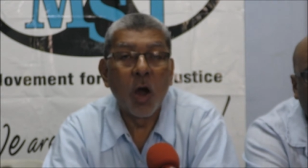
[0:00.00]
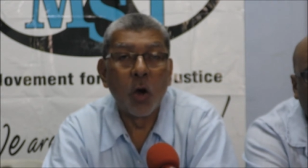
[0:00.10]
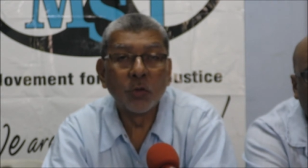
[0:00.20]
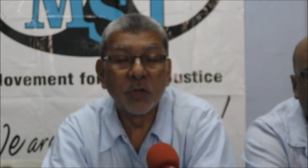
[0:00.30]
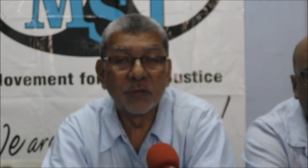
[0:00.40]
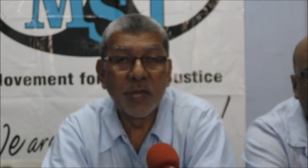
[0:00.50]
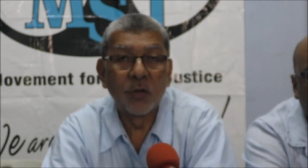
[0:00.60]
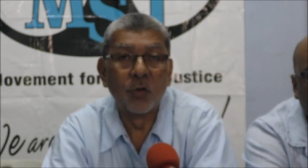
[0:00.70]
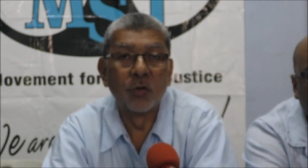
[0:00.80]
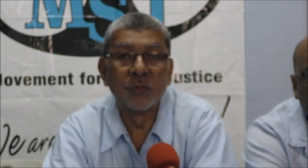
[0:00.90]
out of their
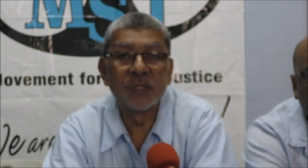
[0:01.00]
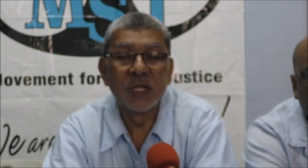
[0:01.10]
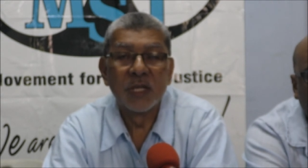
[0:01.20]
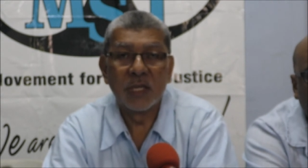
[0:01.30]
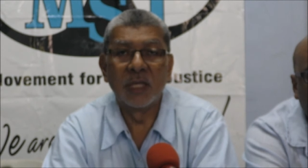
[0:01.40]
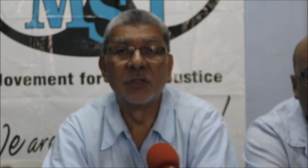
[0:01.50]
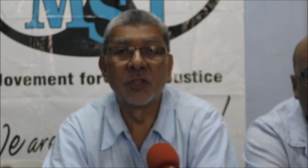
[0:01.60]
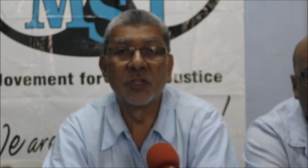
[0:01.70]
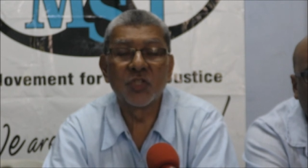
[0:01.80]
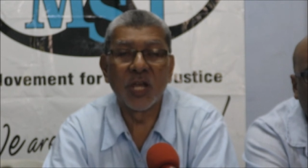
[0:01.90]
homes into
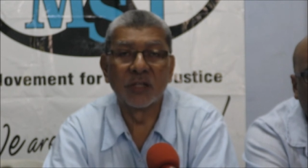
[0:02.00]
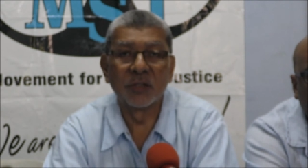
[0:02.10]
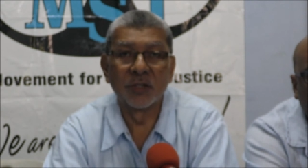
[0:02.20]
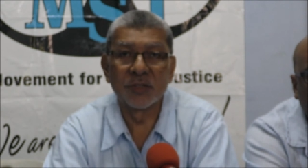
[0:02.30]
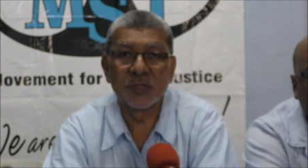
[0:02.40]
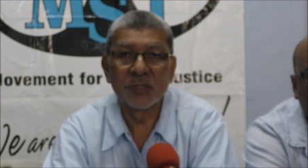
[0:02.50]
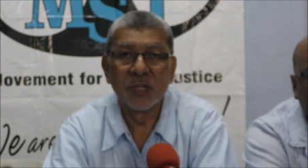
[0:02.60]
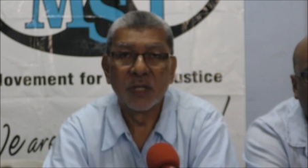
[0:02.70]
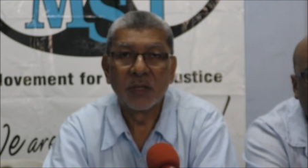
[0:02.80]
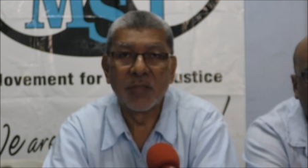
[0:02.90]
the shelters.
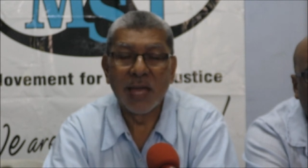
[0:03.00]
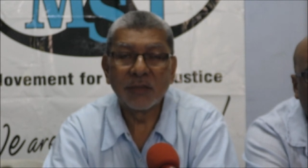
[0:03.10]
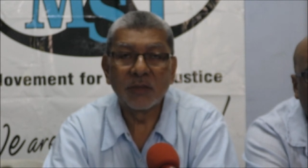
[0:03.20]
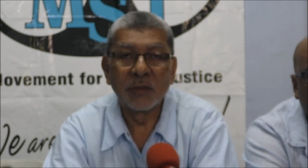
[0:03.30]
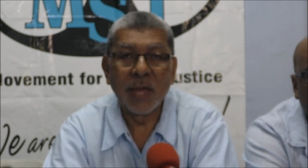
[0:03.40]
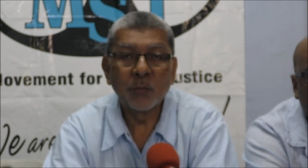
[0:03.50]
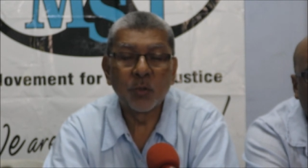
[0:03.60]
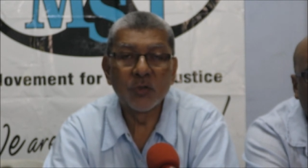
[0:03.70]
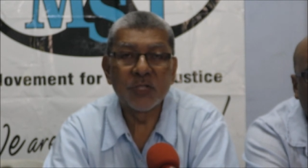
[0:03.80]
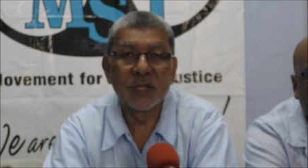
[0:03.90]
That, that
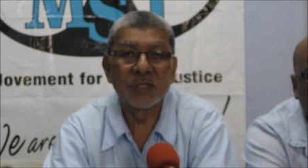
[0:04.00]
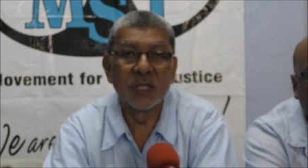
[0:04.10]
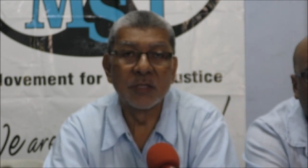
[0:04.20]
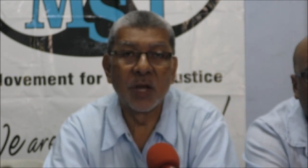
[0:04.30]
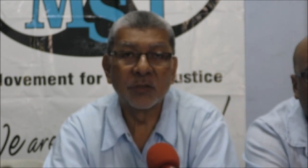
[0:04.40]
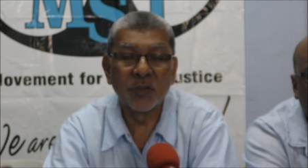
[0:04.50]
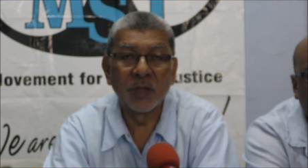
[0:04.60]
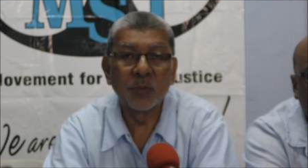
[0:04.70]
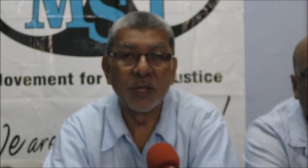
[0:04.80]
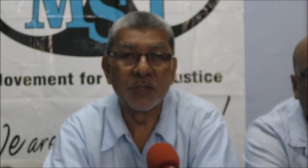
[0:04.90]
process did not
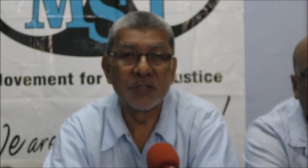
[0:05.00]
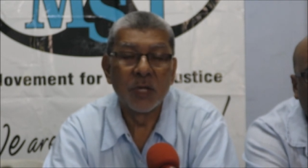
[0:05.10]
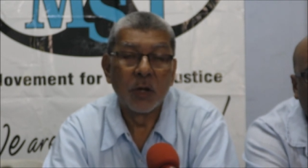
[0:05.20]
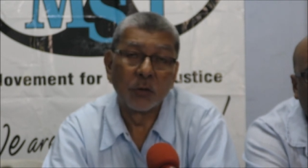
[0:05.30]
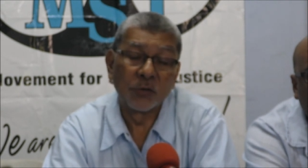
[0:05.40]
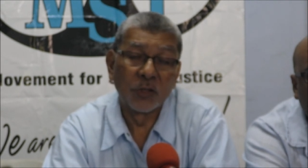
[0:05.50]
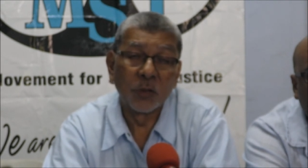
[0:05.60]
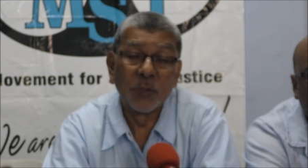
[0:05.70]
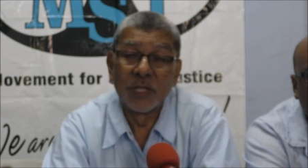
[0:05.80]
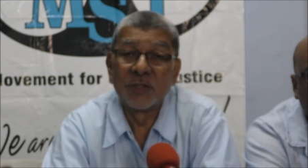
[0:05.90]
take place.
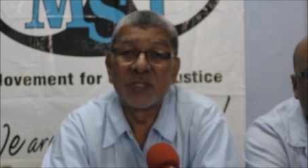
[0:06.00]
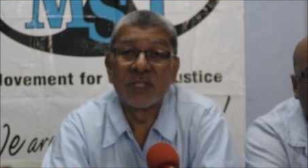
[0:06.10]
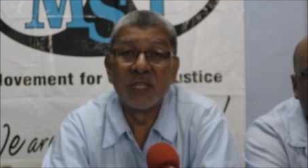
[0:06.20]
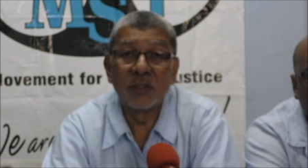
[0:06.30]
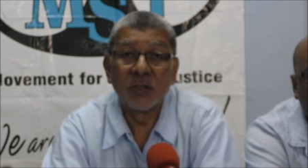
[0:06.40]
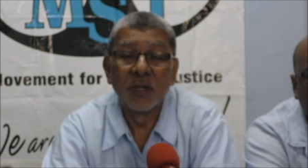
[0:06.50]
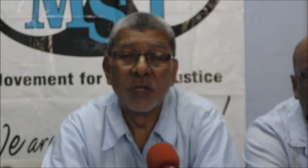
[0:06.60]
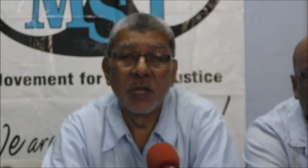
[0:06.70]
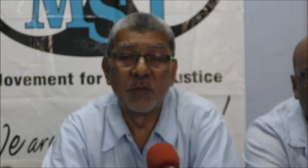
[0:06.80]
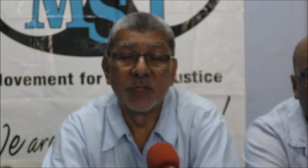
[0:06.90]
Certainly we didn't see it.
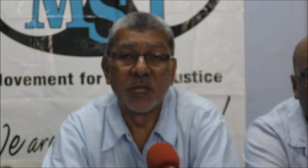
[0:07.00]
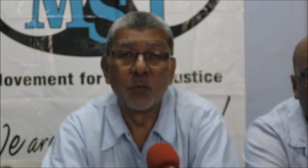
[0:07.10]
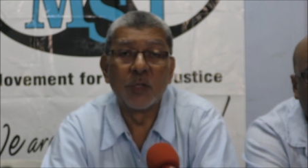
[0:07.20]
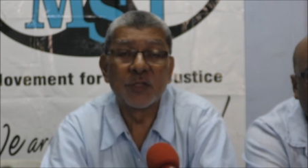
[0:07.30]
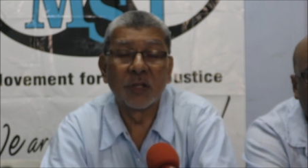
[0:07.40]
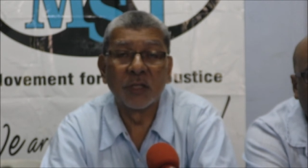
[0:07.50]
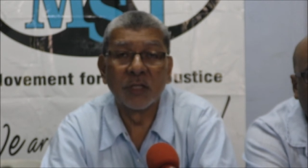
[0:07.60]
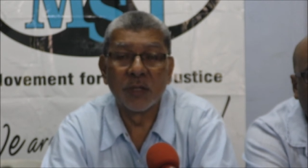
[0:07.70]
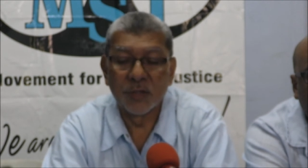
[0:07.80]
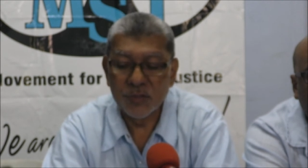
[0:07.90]
If it did, we certainly
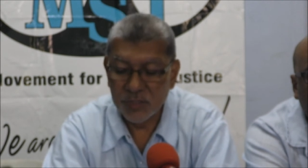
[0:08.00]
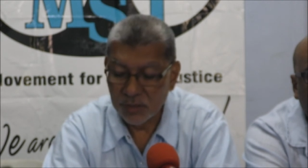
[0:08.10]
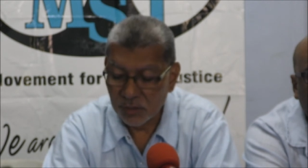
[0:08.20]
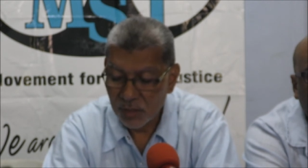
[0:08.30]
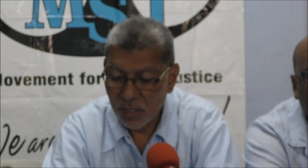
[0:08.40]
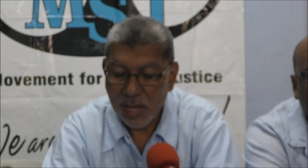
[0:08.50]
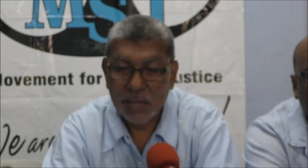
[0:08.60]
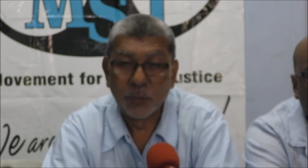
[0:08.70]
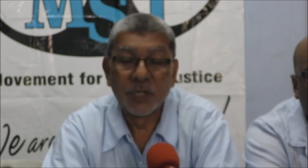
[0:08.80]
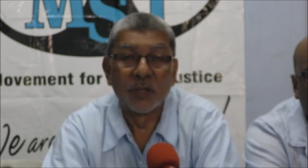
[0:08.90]
did not see it
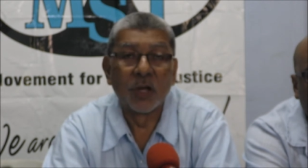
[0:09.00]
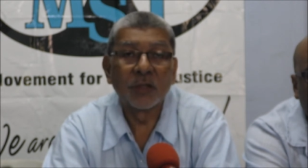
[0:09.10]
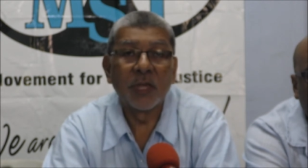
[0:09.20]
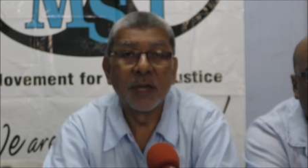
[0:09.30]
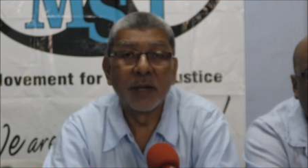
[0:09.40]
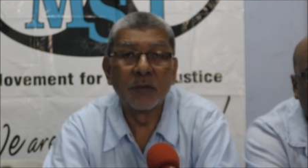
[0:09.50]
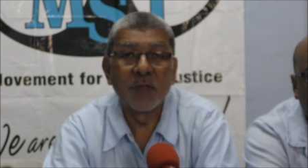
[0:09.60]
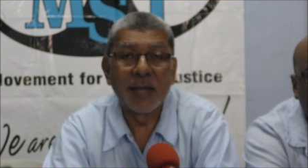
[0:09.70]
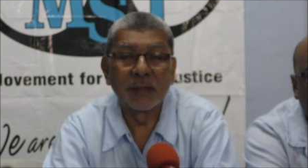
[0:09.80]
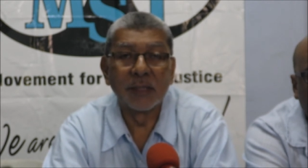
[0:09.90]
and we did not hear of
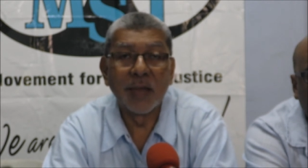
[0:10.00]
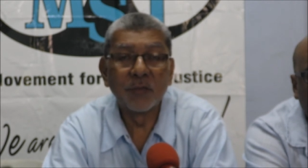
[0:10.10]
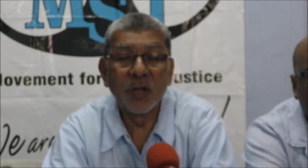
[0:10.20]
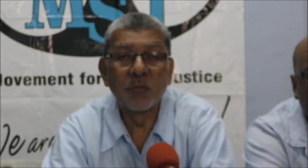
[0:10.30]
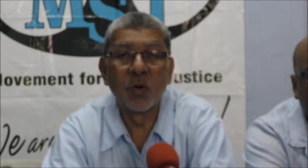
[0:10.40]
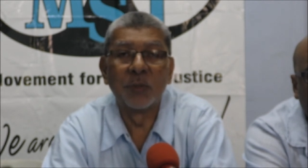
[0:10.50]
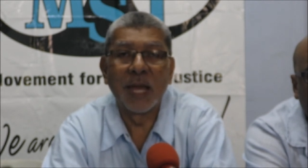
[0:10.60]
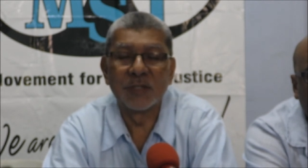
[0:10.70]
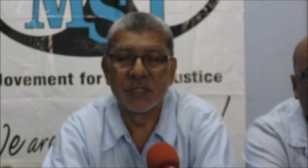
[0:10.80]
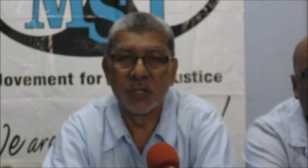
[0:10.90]
that level of
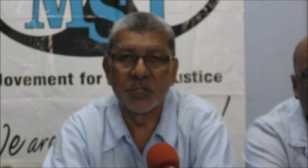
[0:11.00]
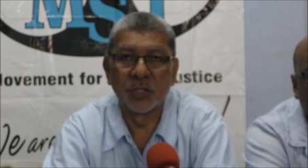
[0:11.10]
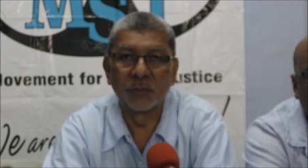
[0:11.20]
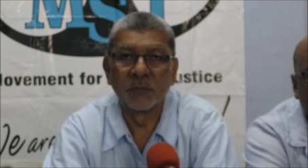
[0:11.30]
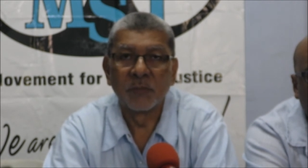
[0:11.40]
mobilization.